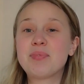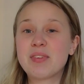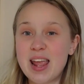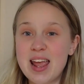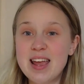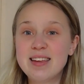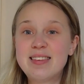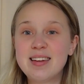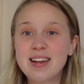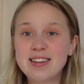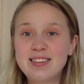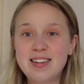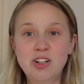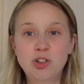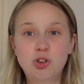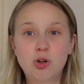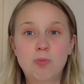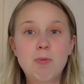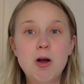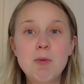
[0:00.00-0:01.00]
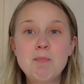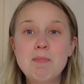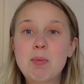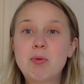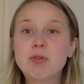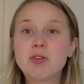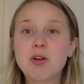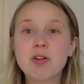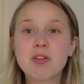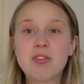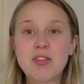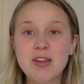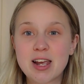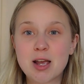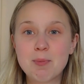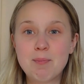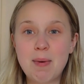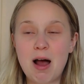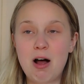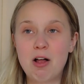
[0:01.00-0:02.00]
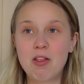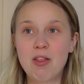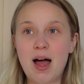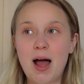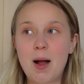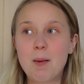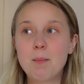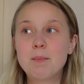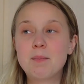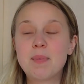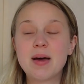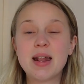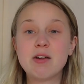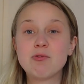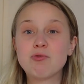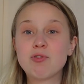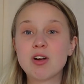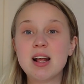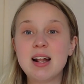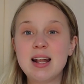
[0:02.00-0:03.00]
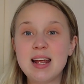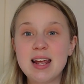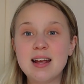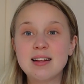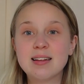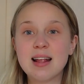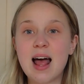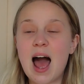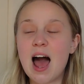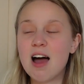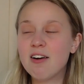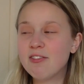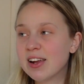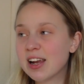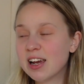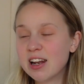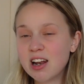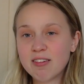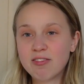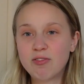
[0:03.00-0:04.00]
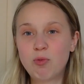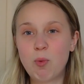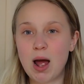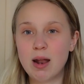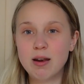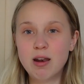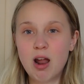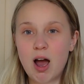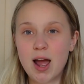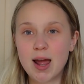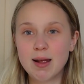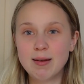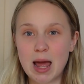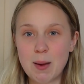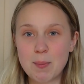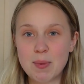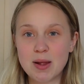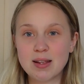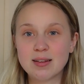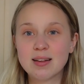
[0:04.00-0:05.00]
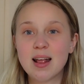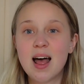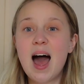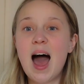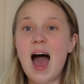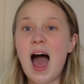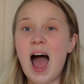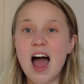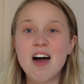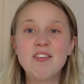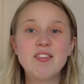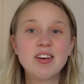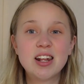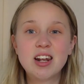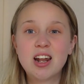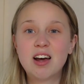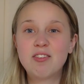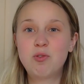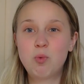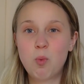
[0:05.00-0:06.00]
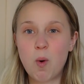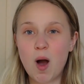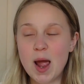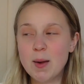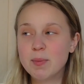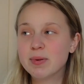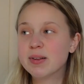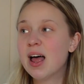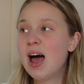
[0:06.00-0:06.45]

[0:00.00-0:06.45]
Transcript: It's an essential. Most people don't think about that, but it really is. Having enough nappies, having enough wipes,